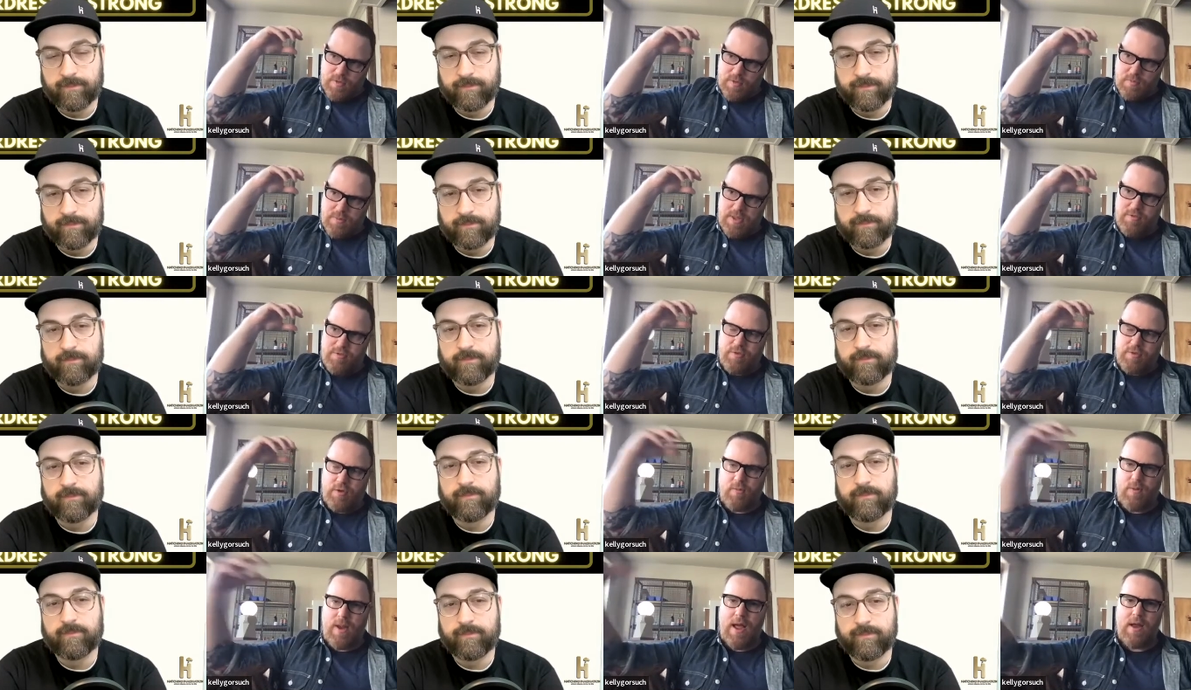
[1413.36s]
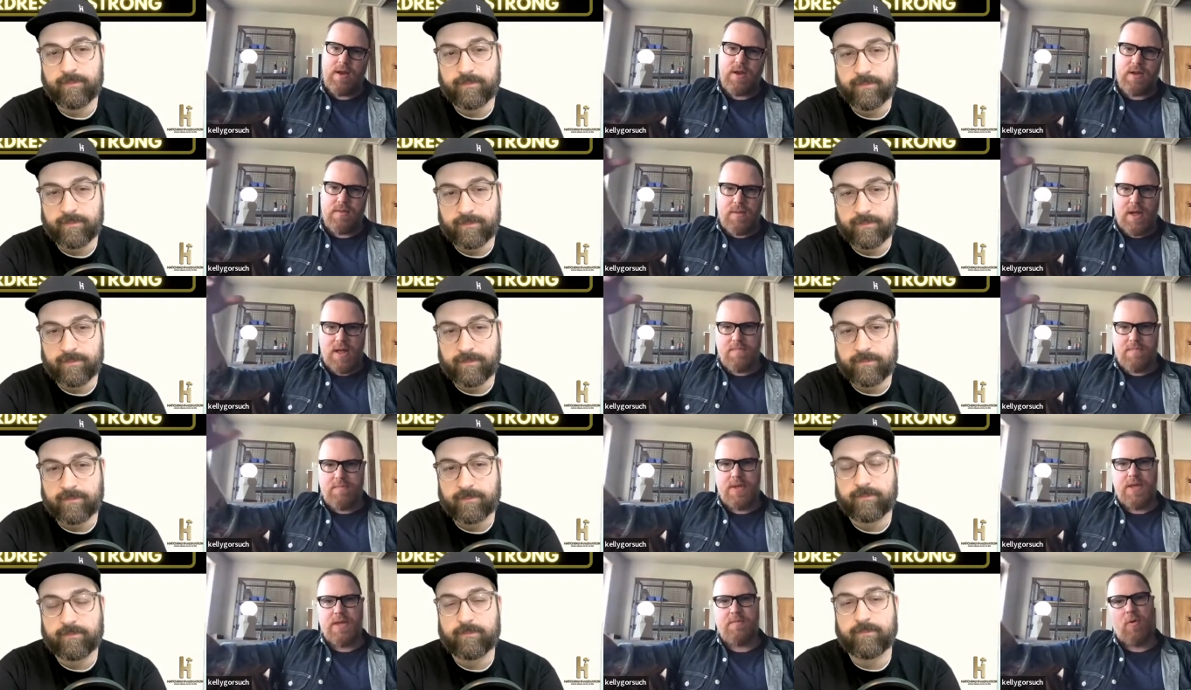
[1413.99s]
Speaker 1: to be surrounded
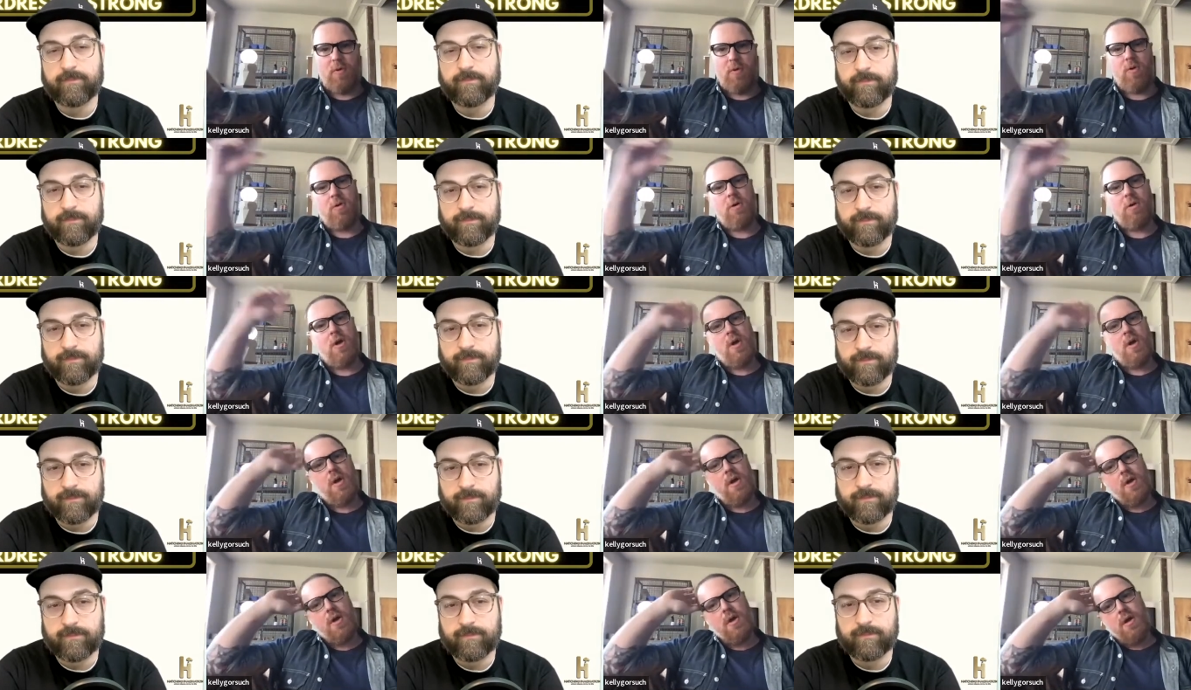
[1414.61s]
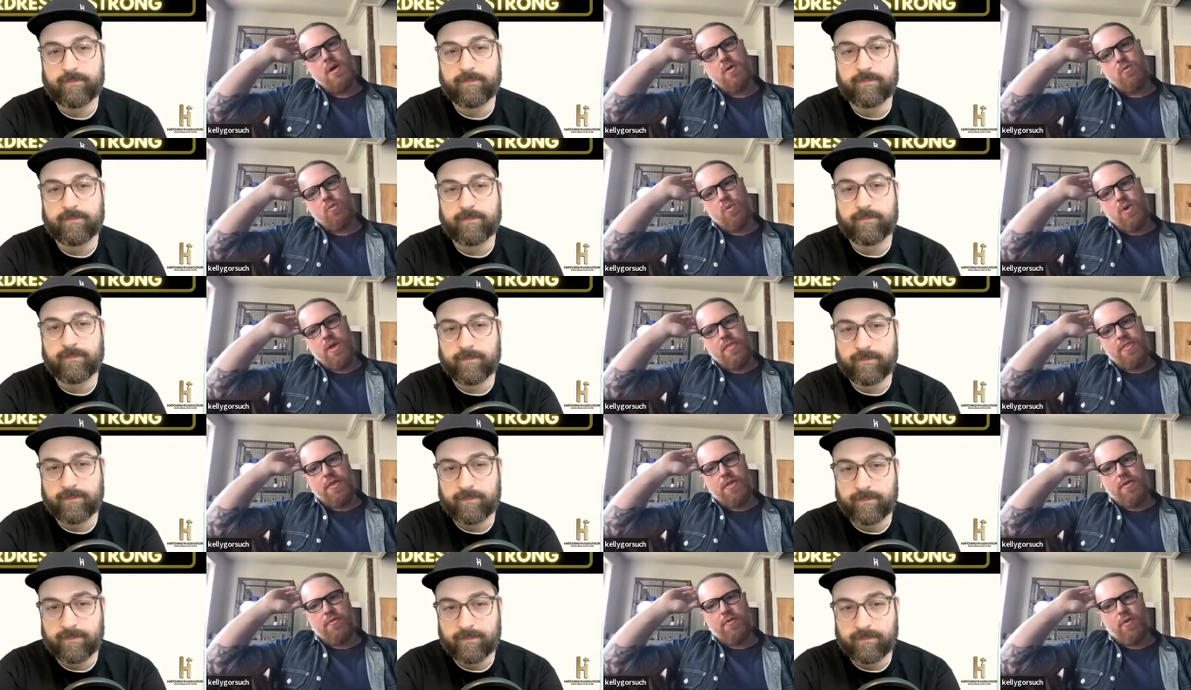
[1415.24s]
by people
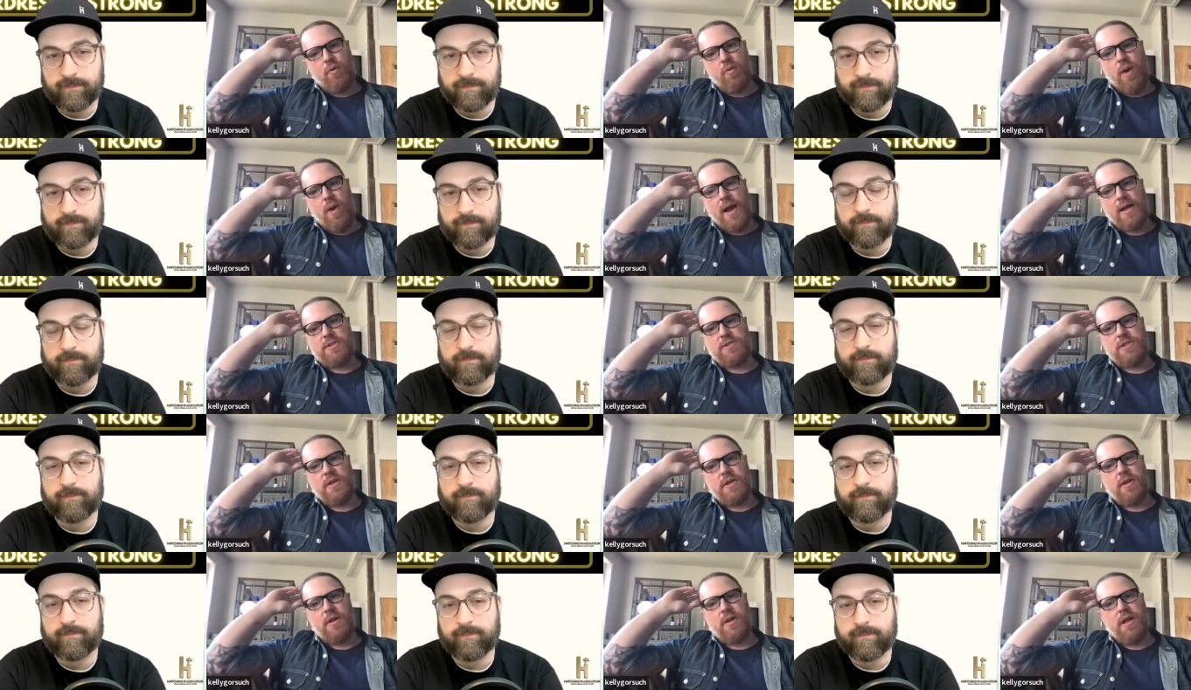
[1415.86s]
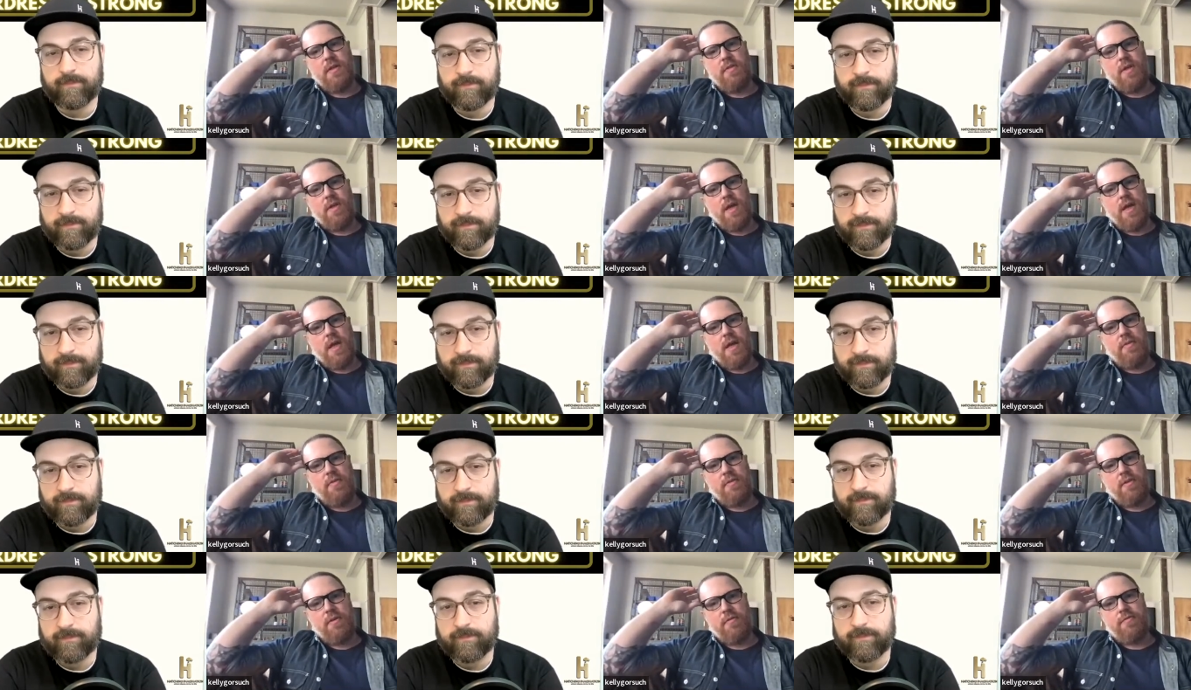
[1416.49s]
with the direction and
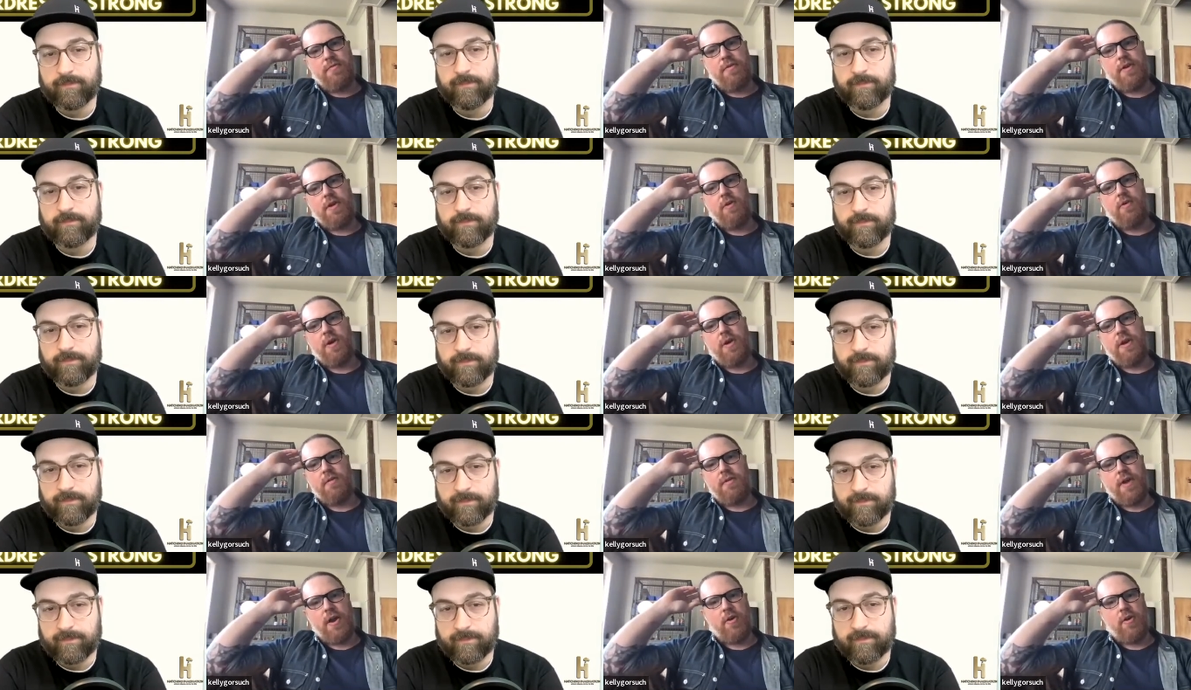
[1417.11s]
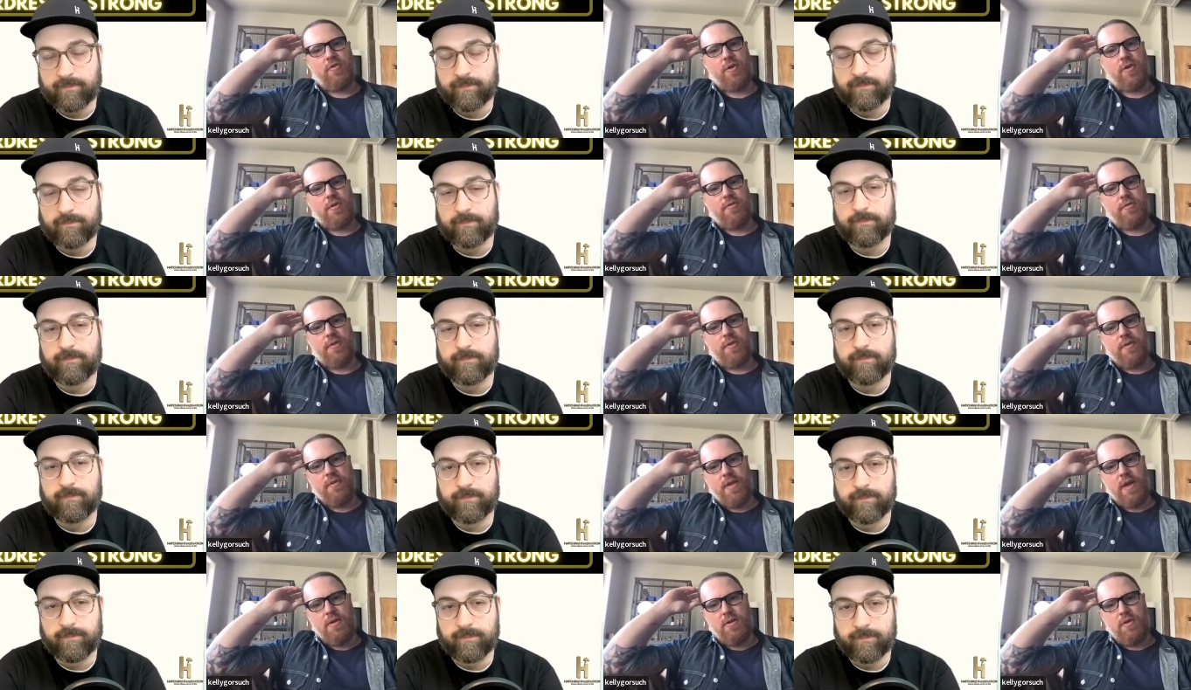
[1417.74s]
and the feeling of
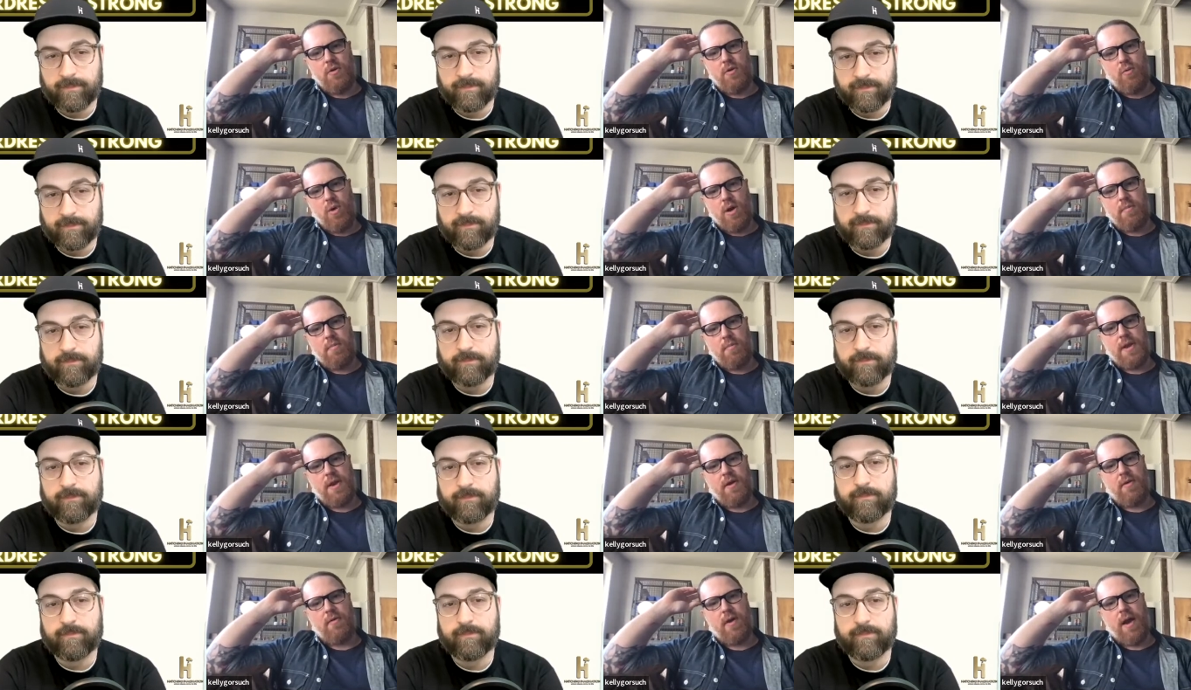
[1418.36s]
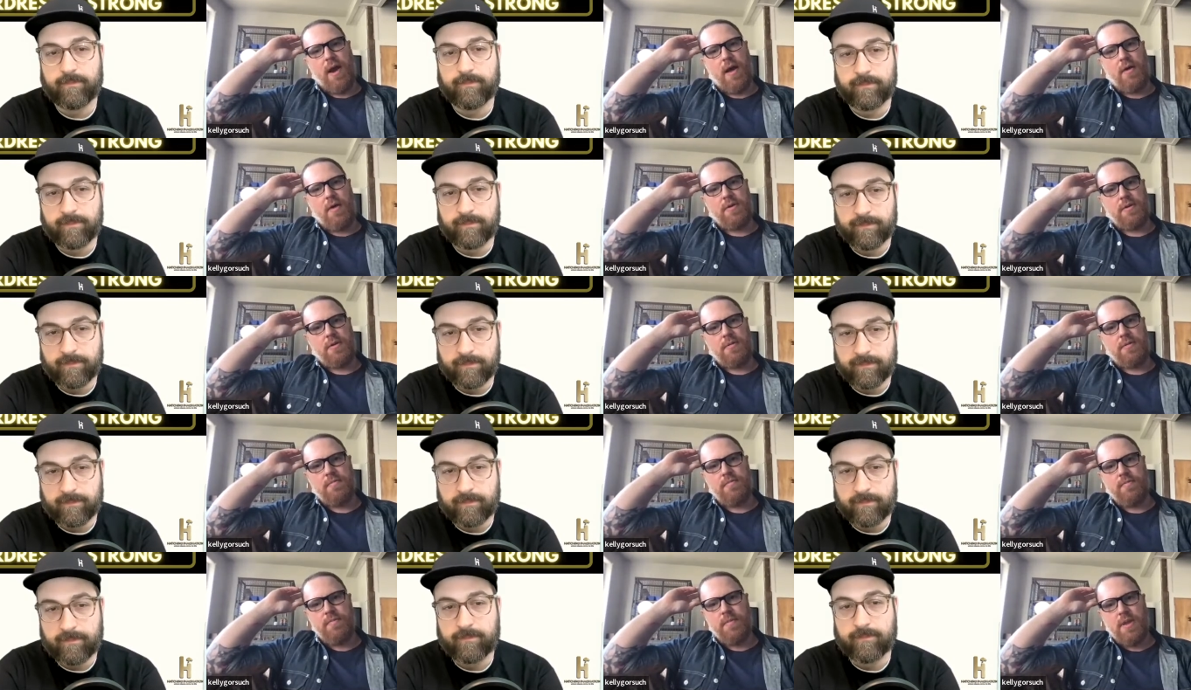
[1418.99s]
hairdressing that you want to be around.